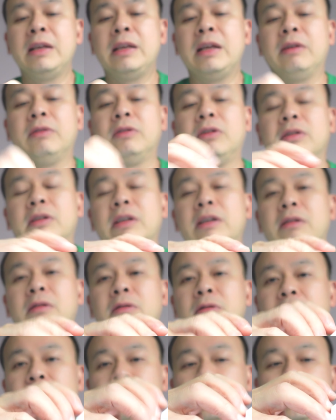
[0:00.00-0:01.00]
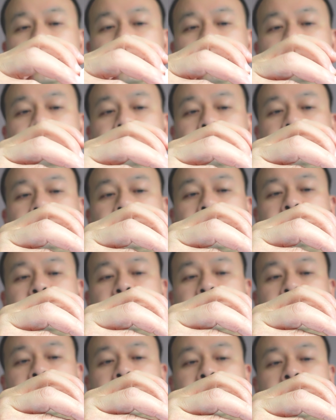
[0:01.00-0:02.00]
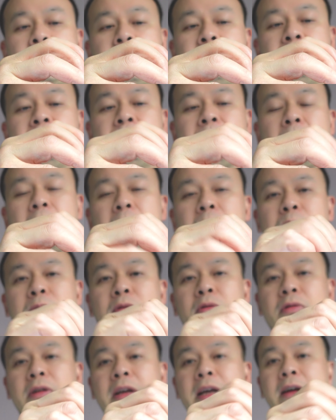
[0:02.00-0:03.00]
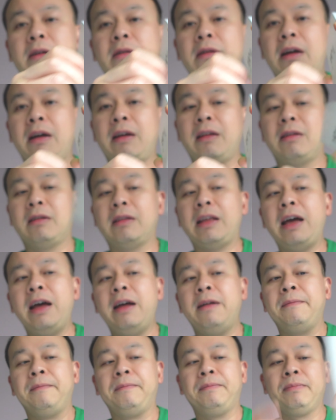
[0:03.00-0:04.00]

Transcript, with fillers: Now it's got these little stickers, which I'm just going to pull down like that.